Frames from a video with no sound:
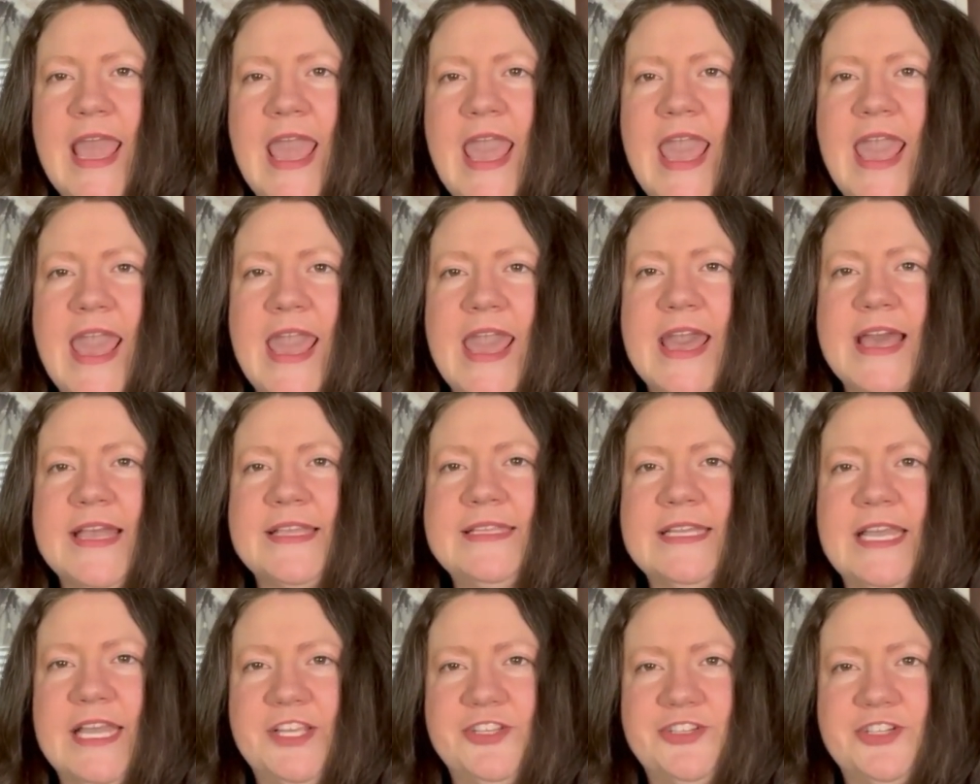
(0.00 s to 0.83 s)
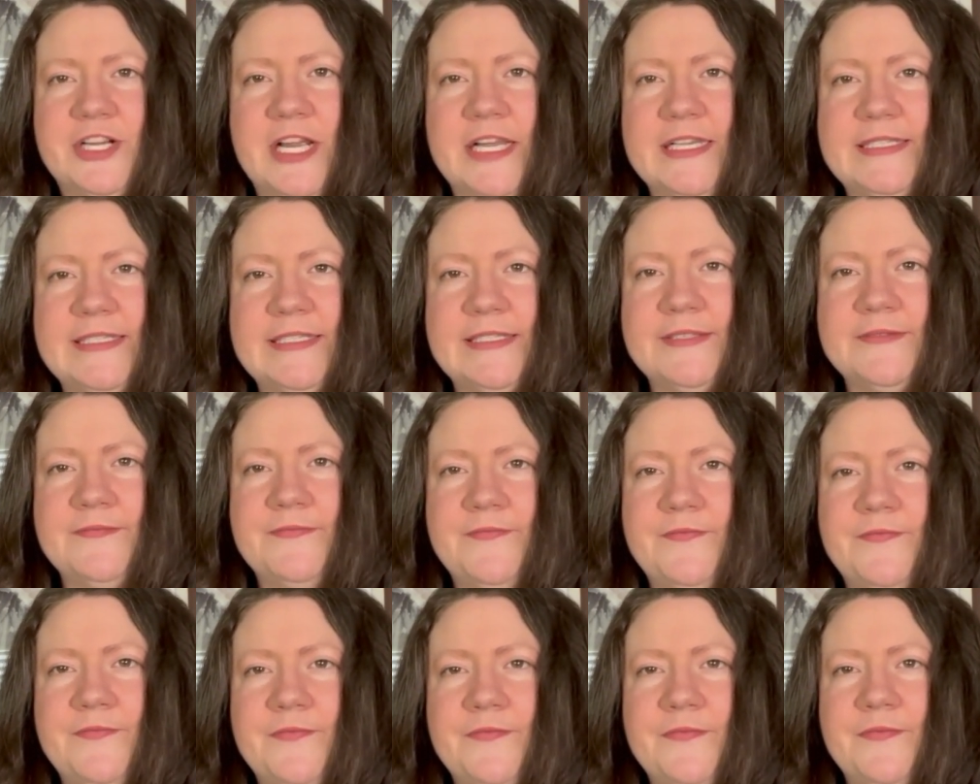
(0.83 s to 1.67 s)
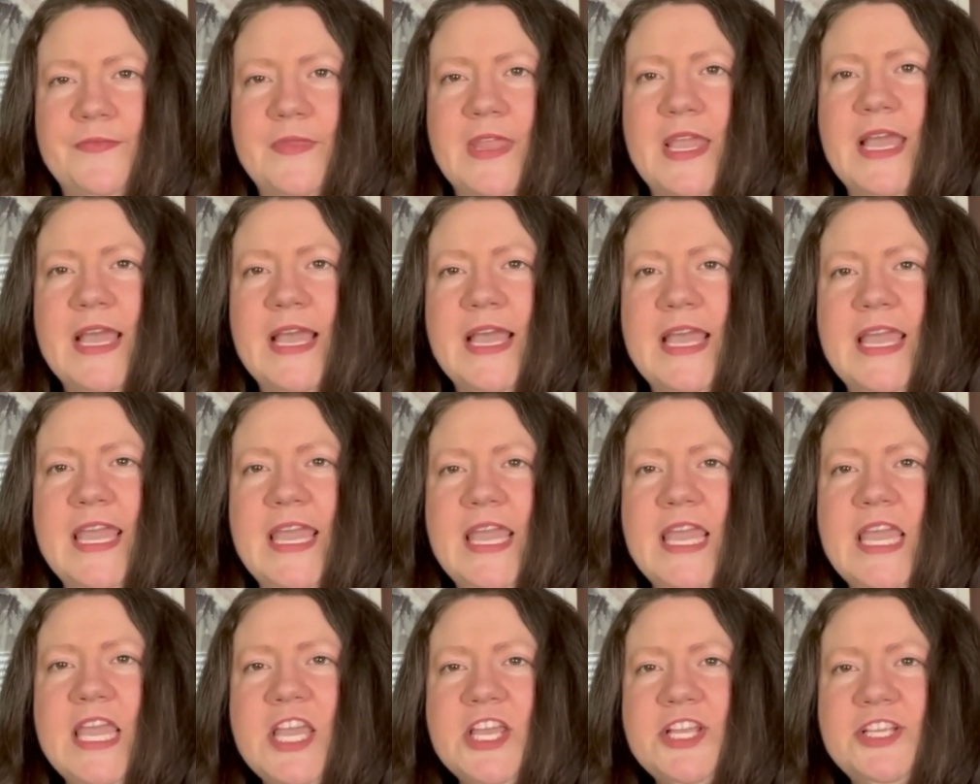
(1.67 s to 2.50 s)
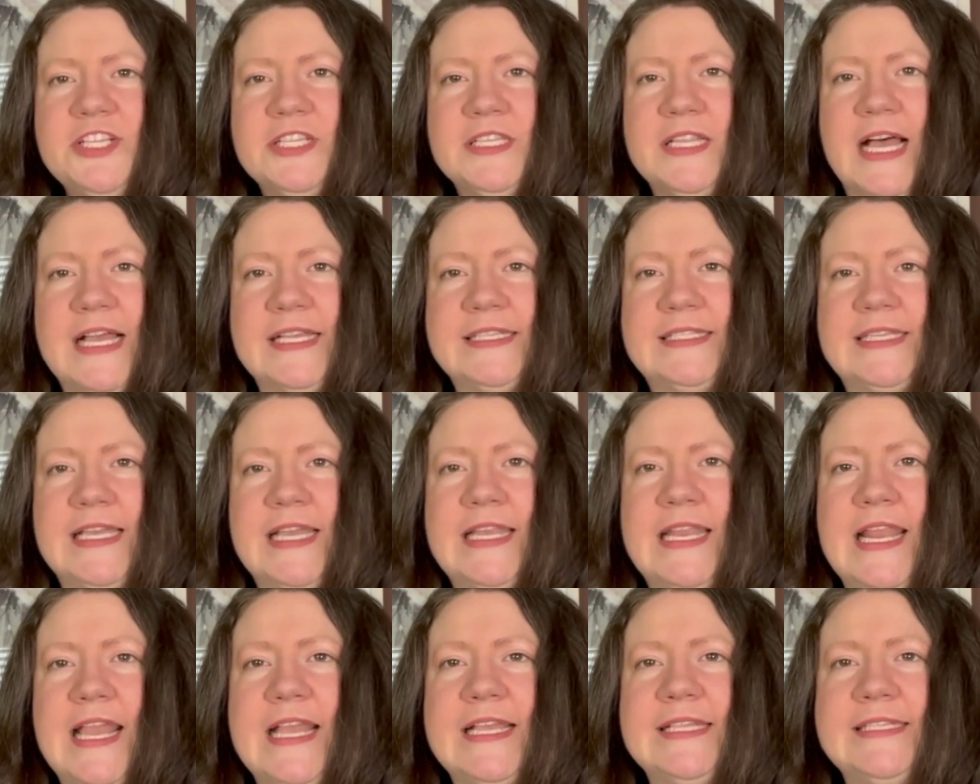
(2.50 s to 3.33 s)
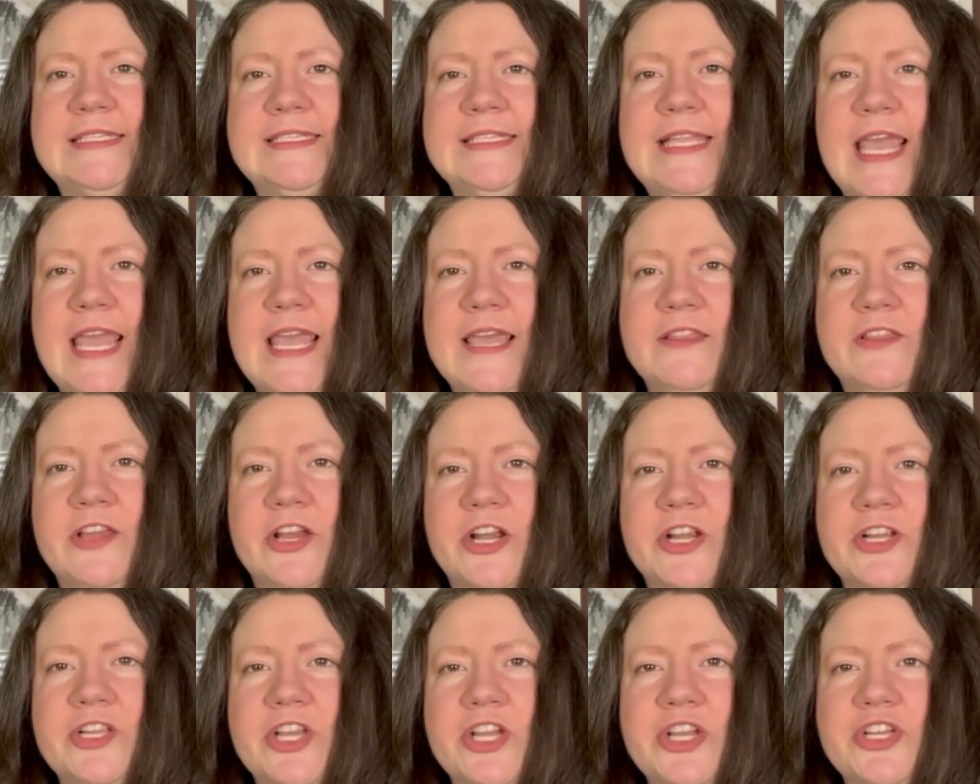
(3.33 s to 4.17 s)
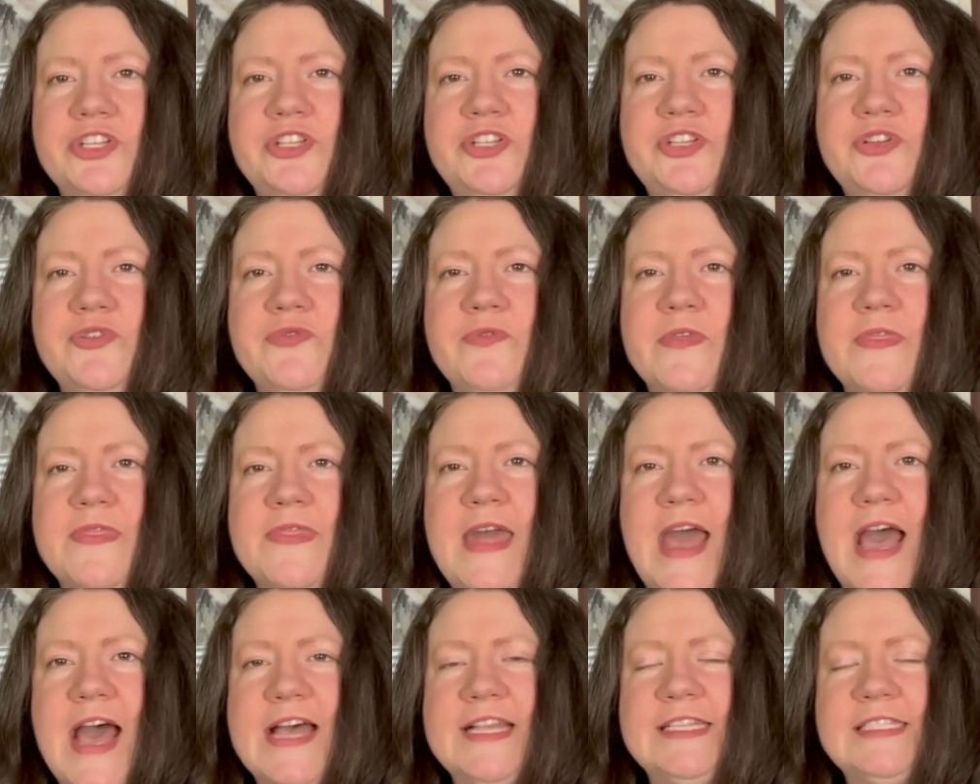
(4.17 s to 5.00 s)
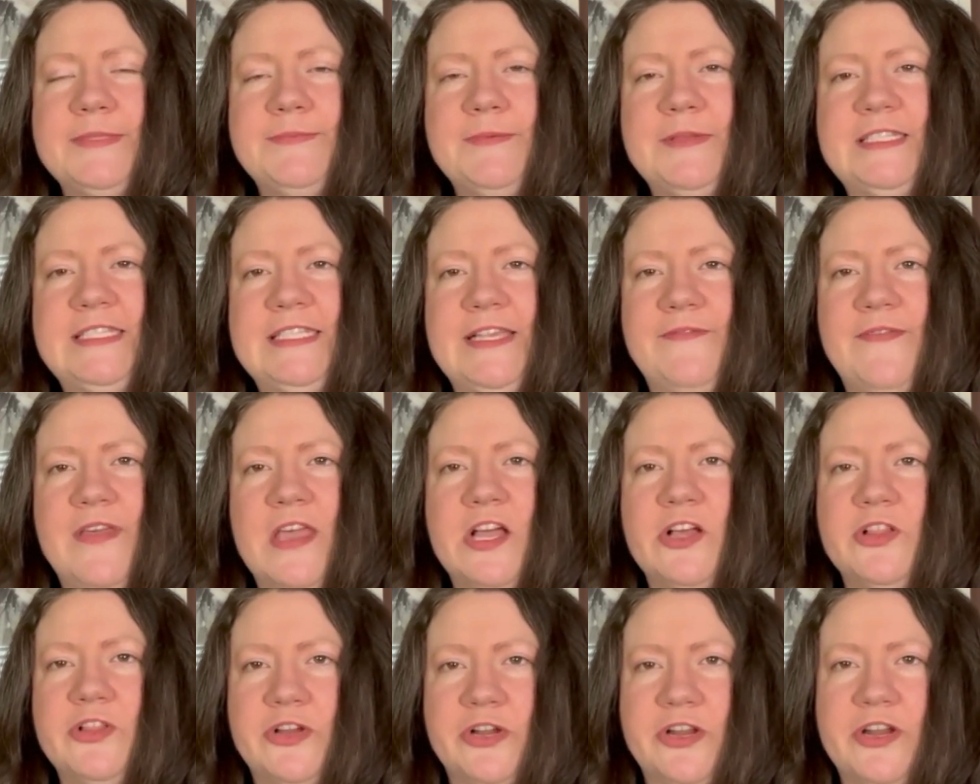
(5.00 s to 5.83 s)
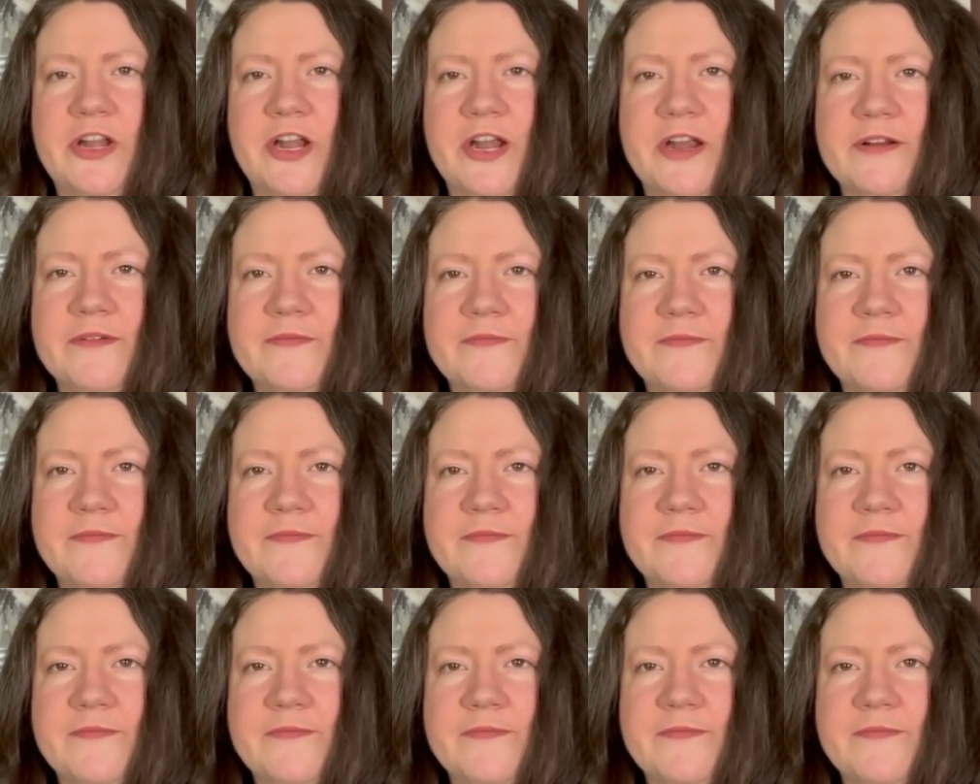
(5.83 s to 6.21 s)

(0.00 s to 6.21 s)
and interests. Each lesson is tailored to that specific learner.